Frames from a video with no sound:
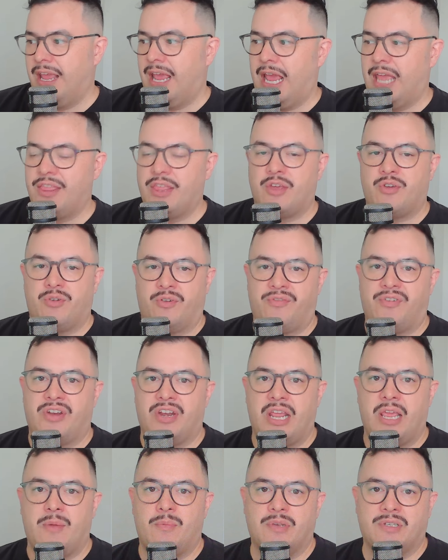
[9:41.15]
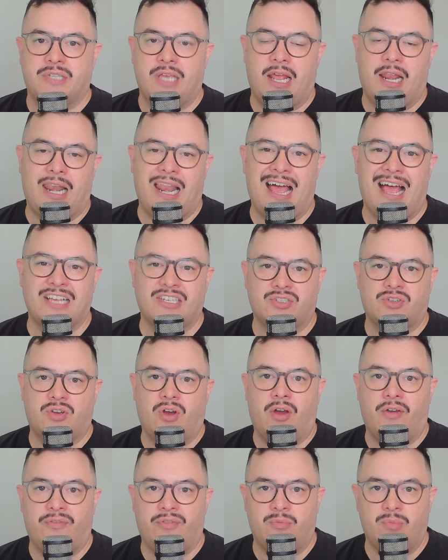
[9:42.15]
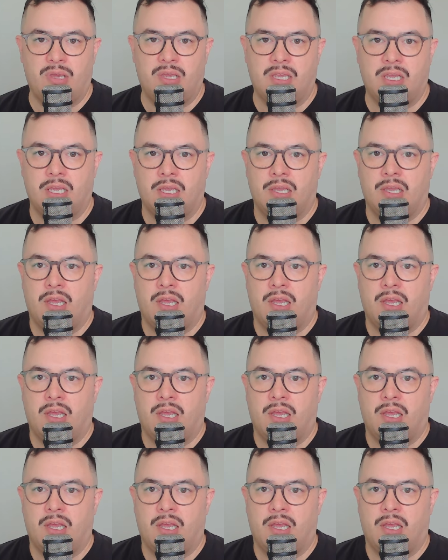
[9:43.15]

And then Griffin Neem is that last guy for me.